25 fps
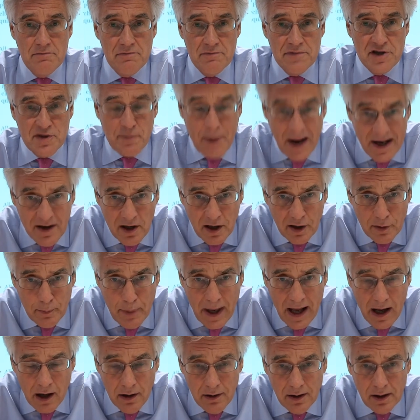spending
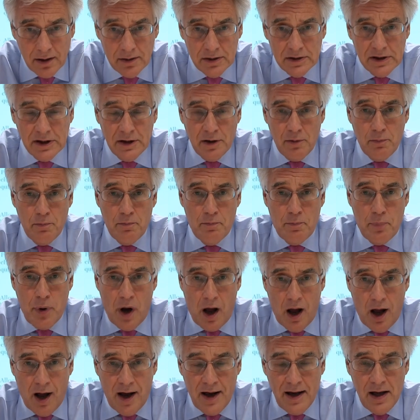power
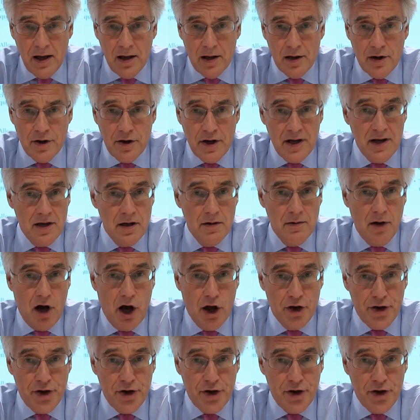by the